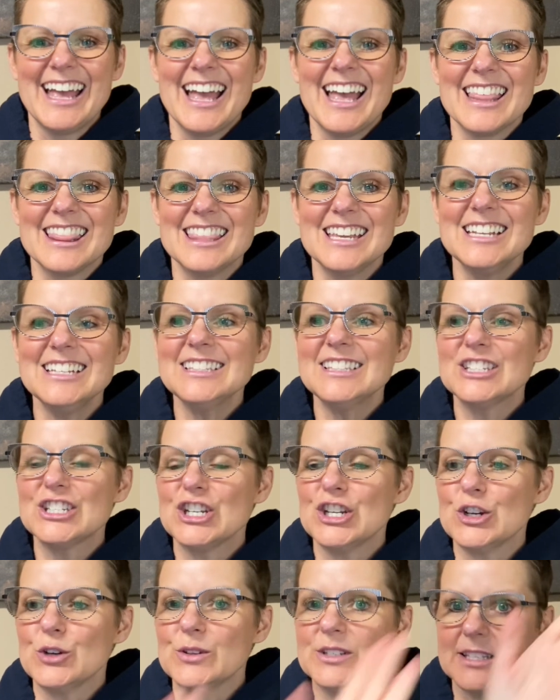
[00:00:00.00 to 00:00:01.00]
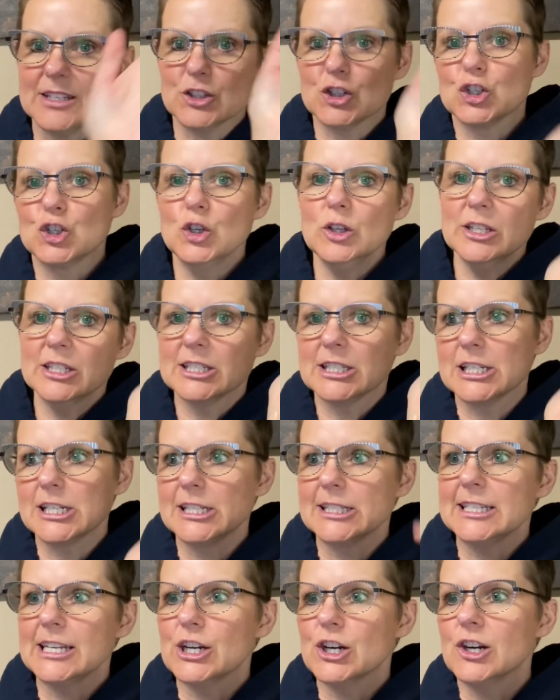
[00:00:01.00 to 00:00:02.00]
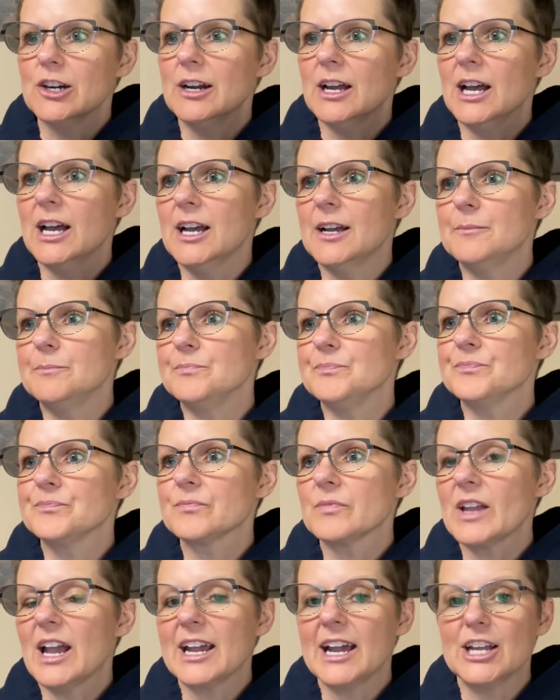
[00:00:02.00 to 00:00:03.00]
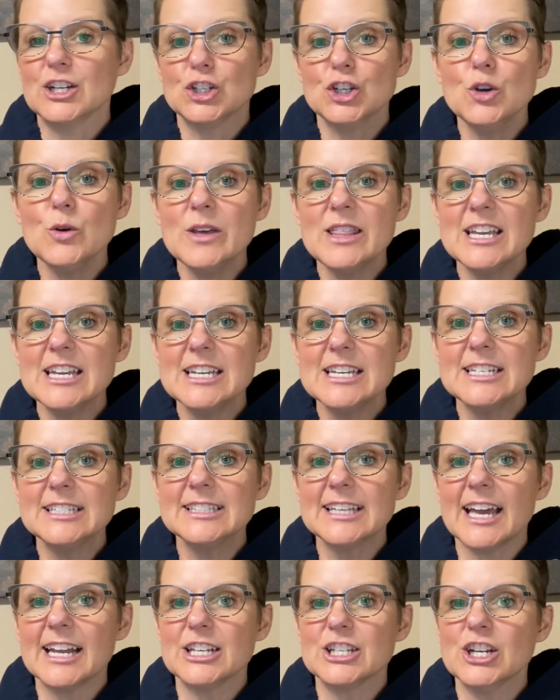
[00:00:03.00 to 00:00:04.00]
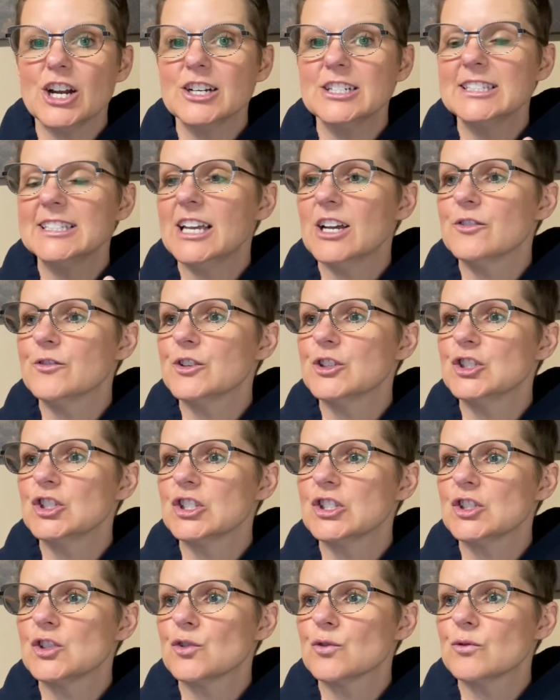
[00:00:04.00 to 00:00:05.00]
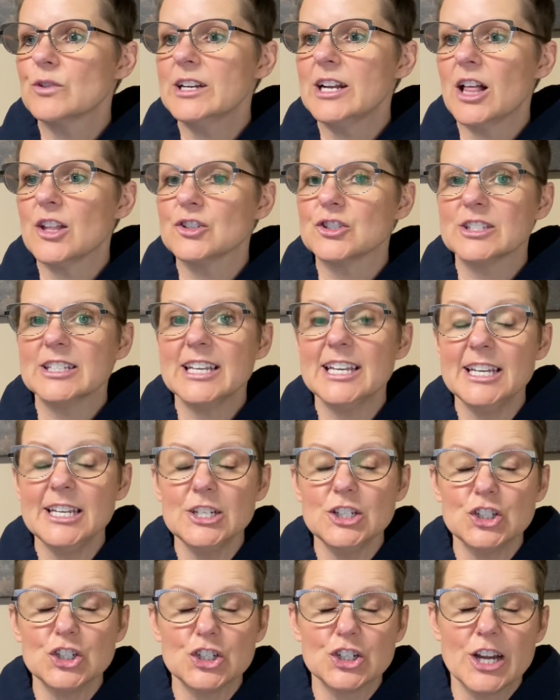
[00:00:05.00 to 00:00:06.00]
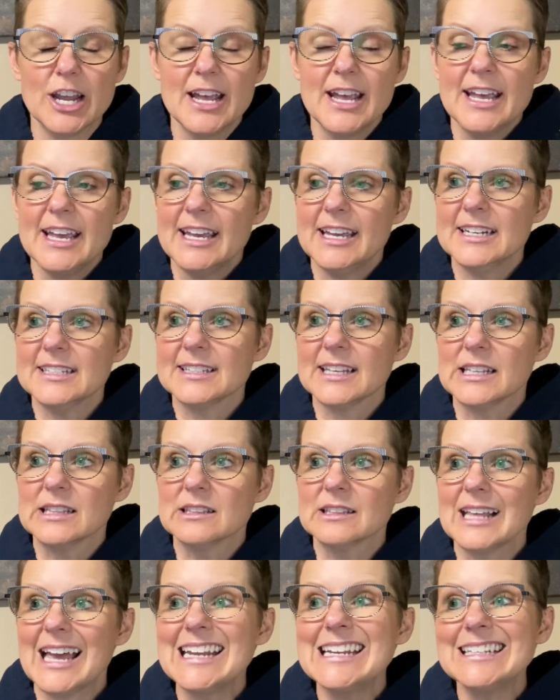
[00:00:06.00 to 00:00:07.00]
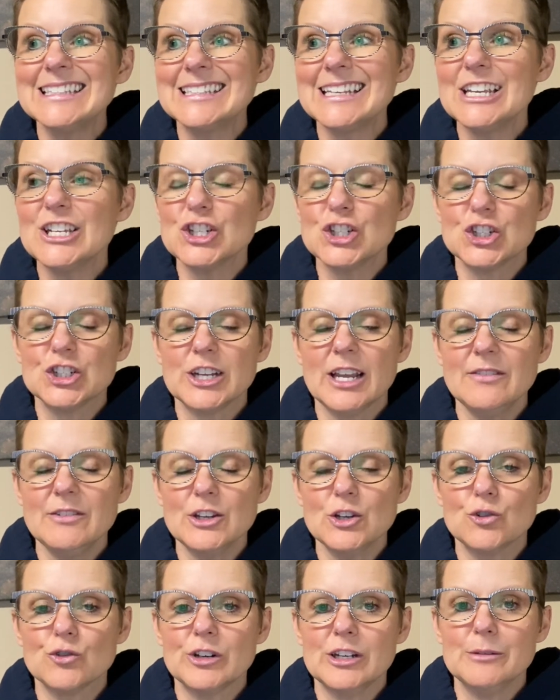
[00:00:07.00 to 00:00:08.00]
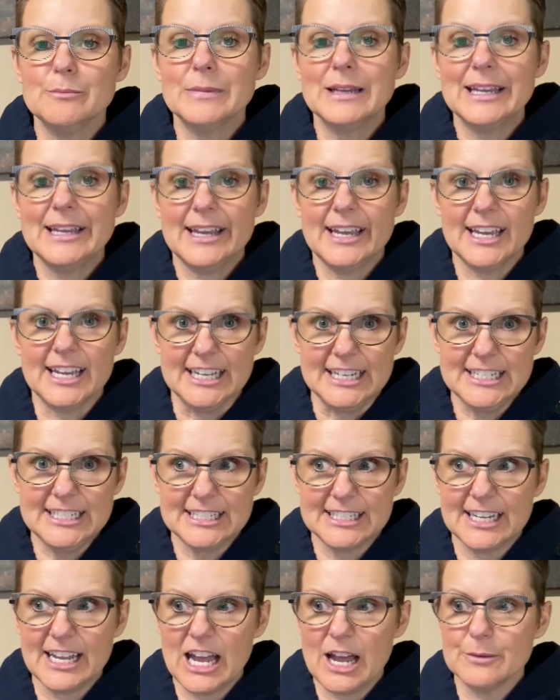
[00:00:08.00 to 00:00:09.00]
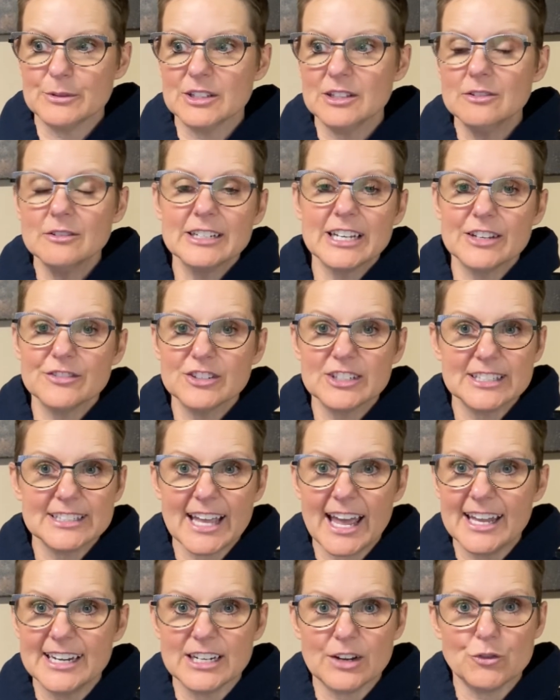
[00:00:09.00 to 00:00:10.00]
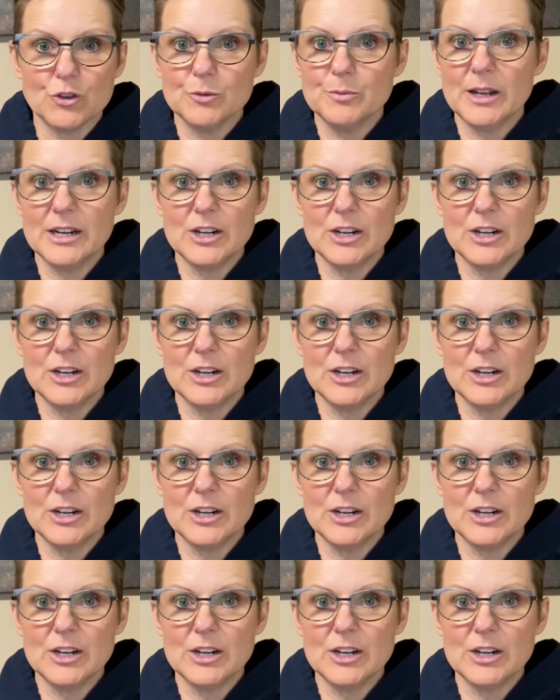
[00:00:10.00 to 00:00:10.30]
these two, you see there's two listings here. I got two of these at a yard sale for just $3 each. It is a Legacy shaving cream kit. It was a little gift set, never been